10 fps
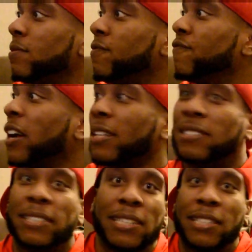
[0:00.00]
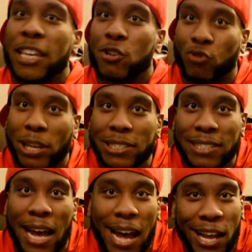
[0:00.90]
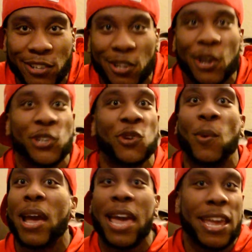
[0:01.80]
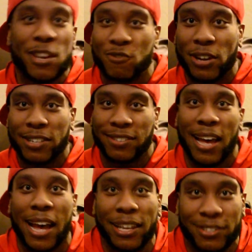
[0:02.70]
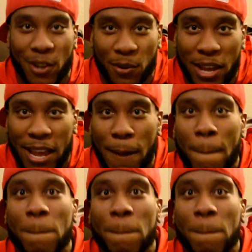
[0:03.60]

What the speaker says: fucking 16 dress size to an 8 dress size, okay?